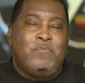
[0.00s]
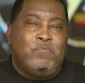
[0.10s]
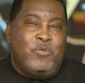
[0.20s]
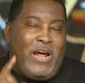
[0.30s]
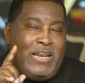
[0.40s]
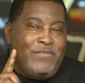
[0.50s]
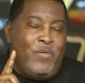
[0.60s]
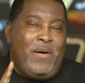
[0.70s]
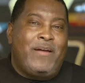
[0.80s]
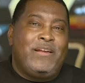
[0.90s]
But what I love
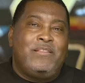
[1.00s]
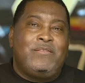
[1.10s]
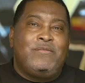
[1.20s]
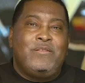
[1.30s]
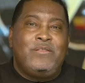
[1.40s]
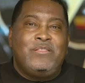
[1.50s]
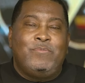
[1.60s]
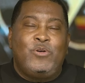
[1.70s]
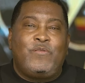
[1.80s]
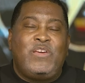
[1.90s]
about it, the
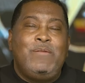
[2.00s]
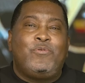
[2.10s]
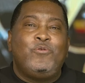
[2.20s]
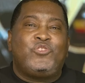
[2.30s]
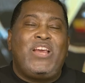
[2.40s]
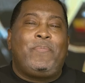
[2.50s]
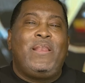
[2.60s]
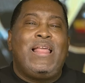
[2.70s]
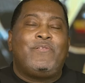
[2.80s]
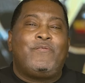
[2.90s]
book of Hebrews chapter
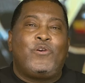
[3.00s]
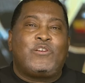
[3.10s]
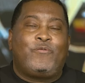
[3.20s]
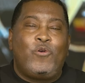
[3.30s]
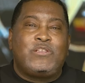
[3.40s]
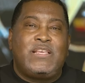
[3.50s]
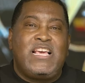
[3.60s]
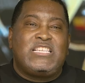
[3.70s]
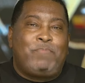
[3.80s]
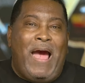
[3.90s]
11, verse 4
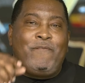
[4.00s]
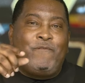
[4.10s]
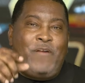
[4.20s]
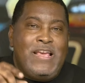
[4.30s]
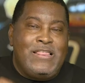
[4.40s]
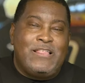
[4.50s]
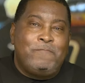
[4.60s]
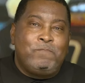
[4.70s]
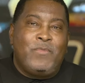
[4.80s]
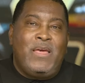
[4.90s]
says, by faith,
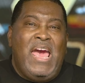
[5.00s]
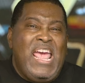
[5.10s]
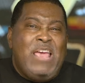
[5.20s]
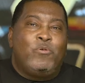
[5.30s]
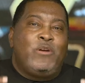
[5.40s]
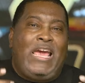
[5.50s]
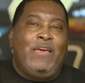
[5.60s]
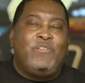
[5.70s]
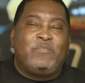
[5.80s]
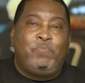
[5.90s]
Abel
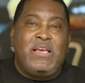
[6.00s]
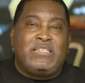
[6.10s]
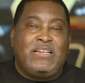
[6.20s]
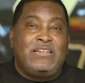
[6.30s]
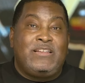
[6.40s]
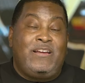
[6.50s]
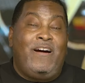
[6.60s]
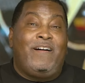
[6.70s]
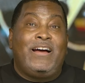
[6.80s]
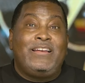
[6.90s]
gave his best unto
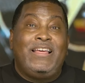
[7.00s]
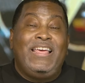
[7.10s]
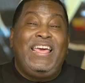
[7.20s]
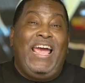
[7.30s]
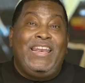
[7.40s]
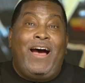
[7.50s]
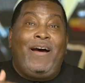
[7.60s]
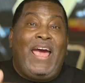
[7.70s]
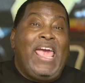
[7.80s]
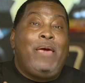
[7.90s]
God, and now
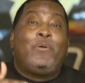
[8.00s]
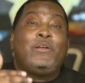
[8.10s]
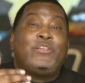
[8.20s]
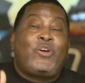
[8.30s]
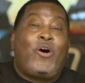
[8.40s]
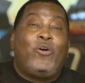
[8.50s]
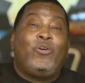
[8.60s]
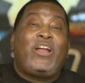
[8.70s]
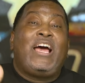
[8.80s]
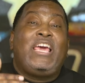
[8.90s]
Abel is
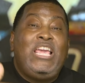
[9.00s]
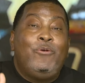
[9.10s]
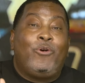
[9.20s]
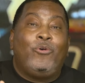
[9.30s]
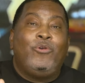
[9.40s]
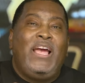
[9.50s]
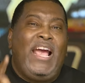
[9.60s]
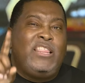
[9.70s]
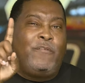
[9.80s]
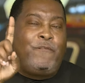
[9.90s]
called a hero
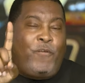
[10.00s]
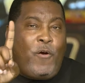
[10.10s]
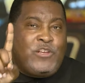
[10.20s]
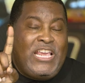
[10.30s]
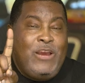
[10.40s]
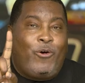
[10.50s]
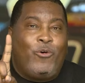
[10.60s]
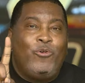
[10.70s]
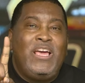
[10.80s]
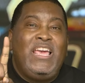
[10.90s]
and the first
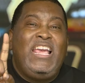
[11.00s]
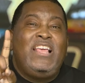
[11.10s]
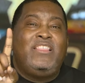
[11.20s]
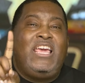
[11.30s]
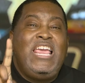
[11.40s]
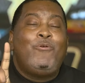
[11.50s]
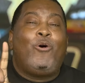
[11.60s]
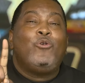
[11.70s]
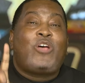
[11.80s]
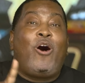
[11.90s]
hero in the
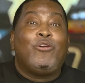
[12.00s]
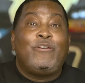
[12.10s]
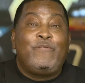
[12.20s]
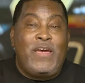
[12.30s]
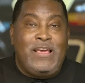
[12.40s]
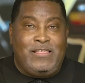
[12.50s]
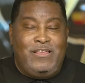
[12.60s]
Heroes Hall of Faith.